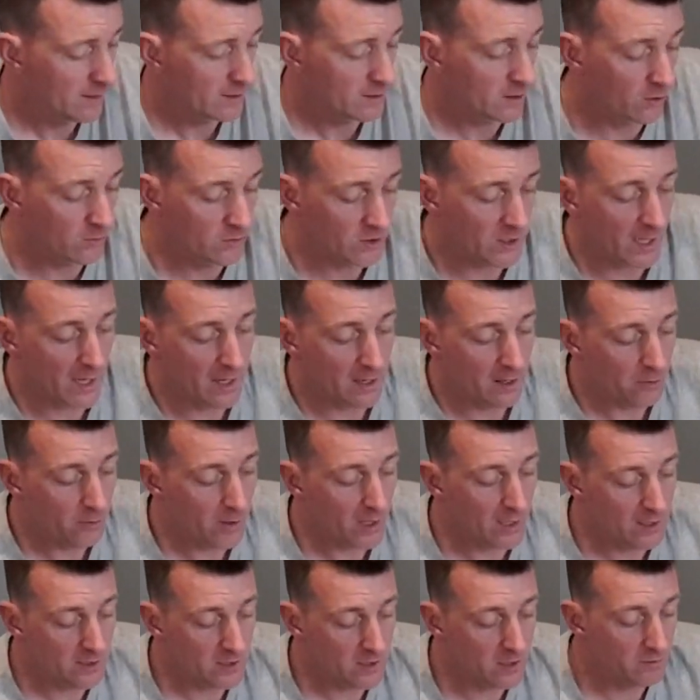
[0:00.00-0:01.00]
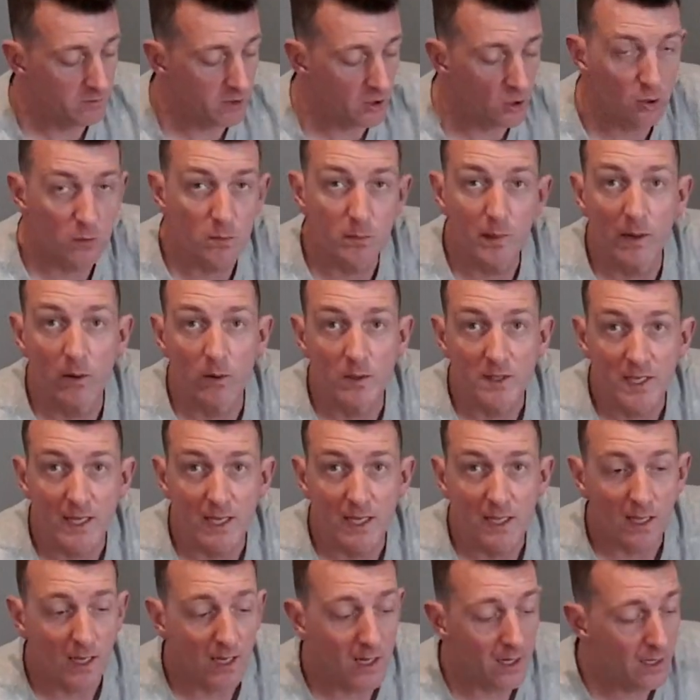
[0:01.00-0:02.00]
As long as you're getting a relatively good amount of
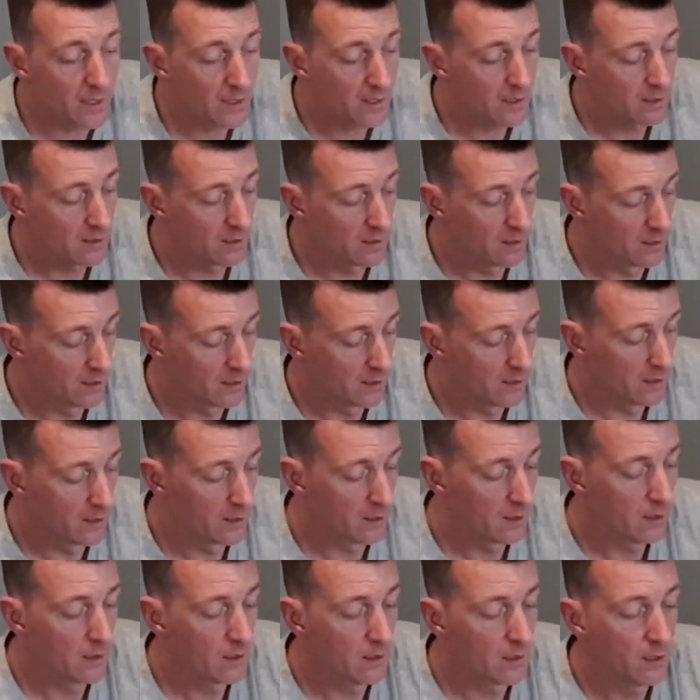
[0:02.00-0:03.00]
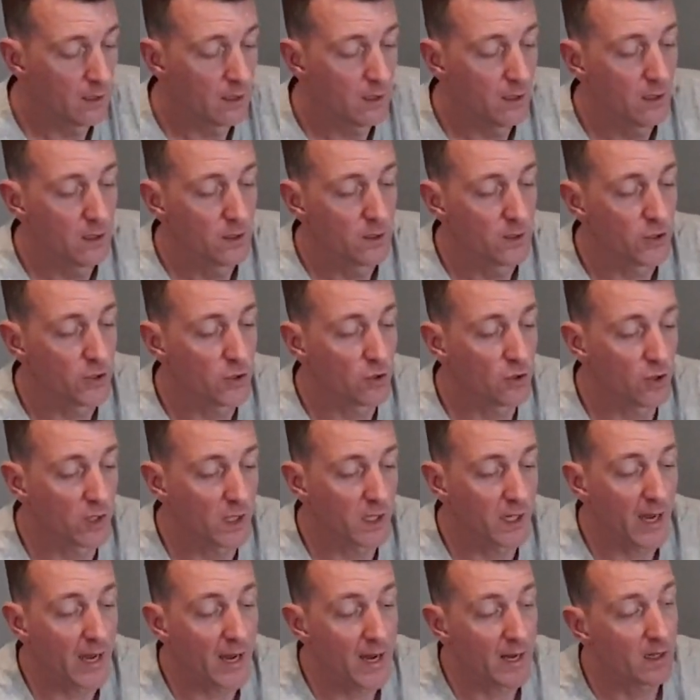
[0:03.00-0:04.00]
daylight, you're
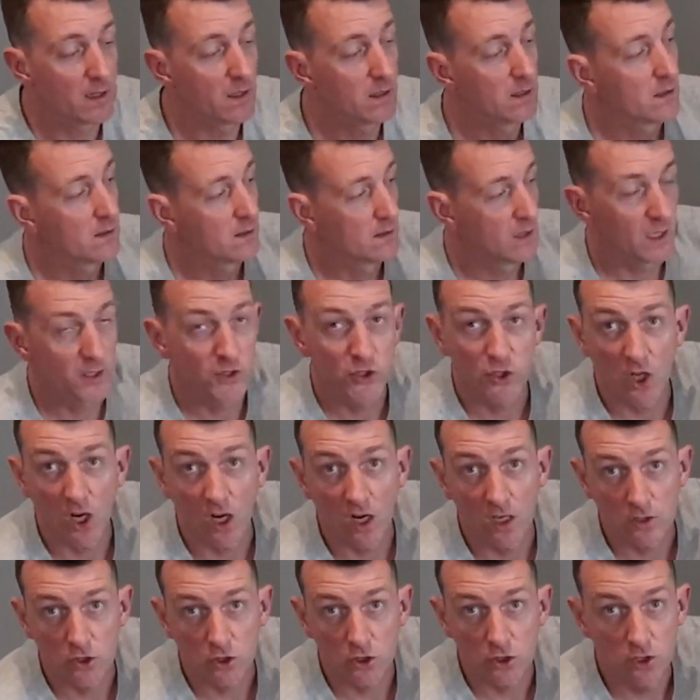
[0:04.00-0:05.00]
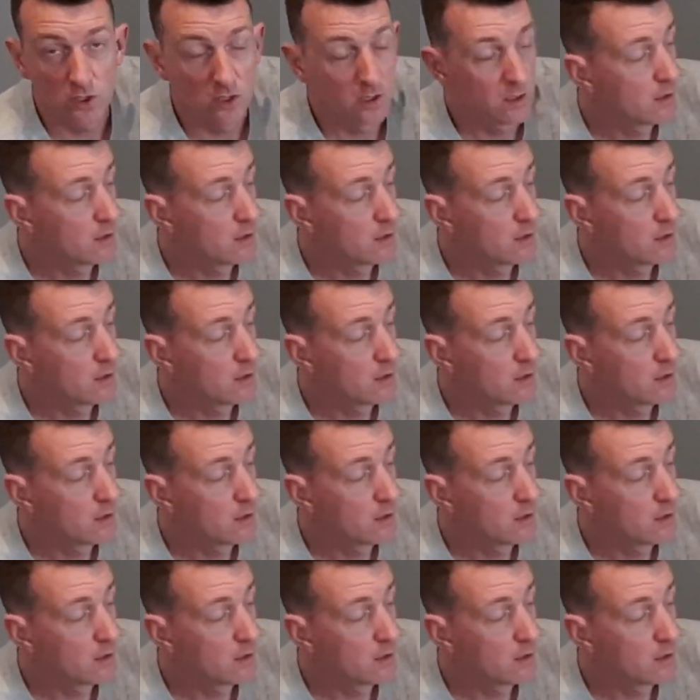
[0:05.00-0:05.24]
going to get a charge.